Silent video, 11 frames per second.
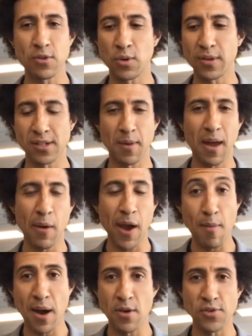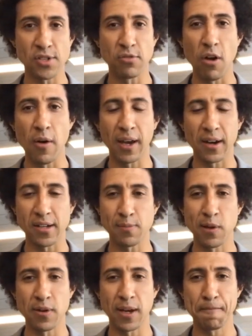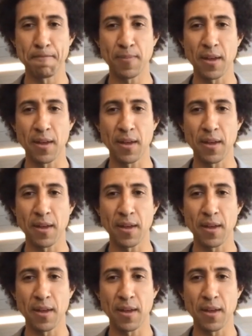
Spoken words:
told us about how AirMiners is growing and exploding.